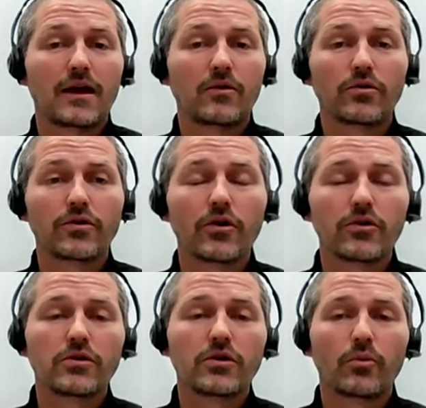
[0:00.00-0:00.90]
And although,
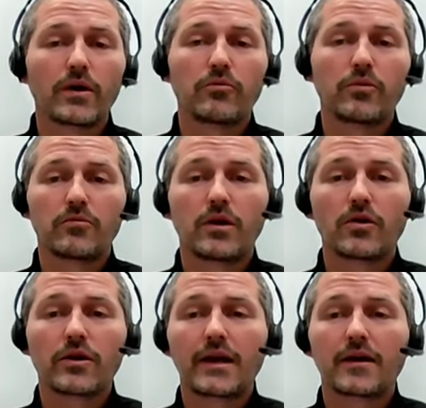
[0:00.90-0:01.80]
you know, we're
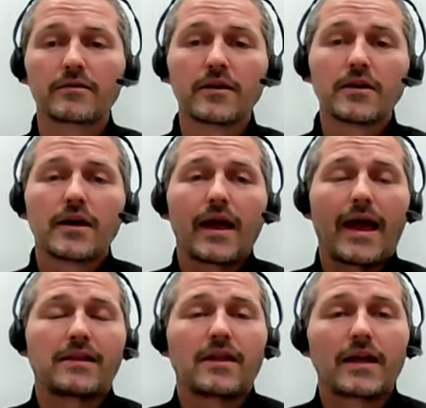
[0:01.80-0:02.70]
looking
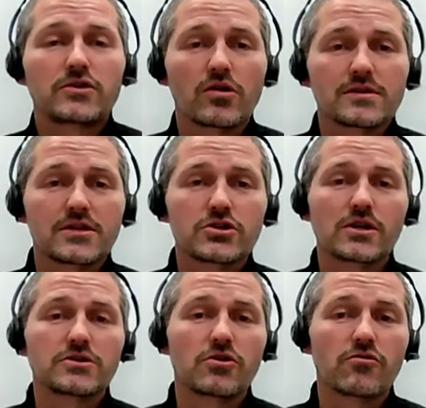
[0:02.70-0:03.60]
at
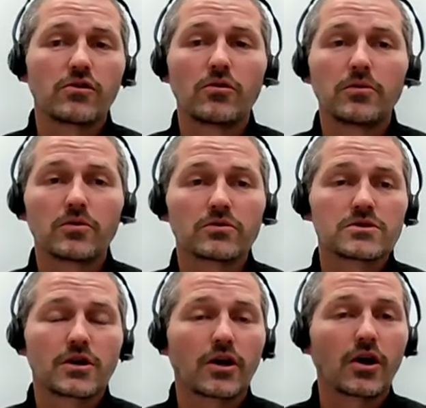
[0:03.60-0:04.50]
transitioning to
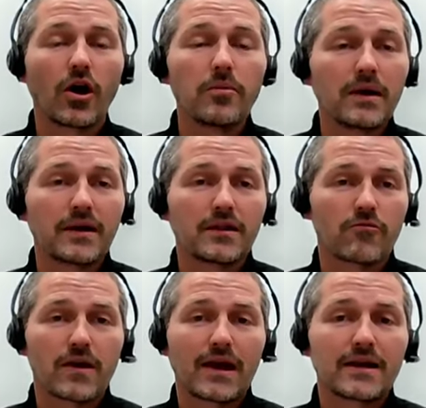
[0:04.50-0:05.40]
renewables globally, the
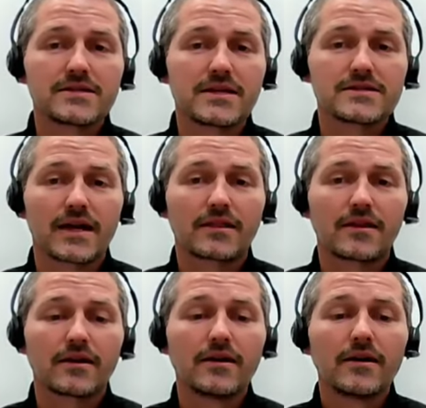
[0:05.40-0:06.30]
reality is that
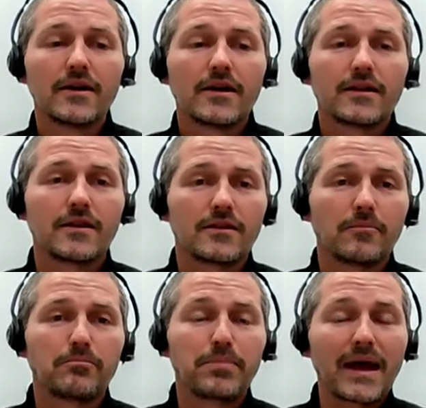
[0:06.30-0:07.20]
the
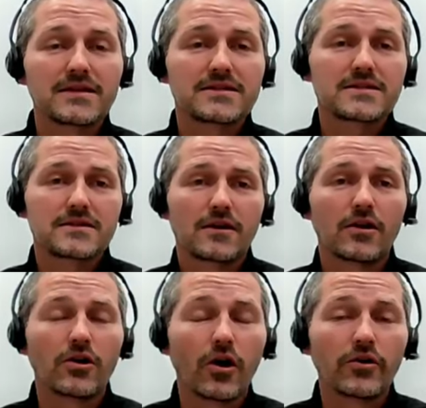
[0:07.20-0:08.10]
base
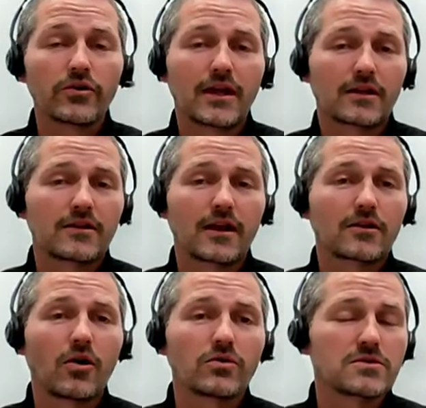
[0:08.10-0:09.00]
load that
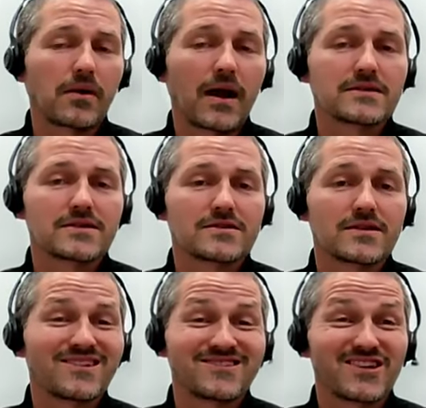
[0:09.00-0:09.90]
coal supplies is
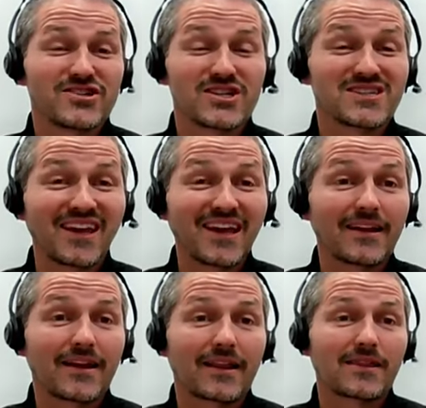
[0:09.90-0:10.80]
just
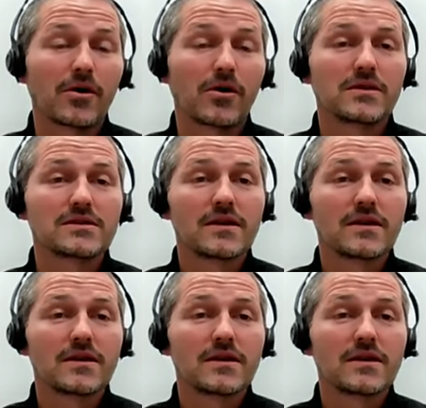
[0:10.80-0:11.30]
needed at the moment.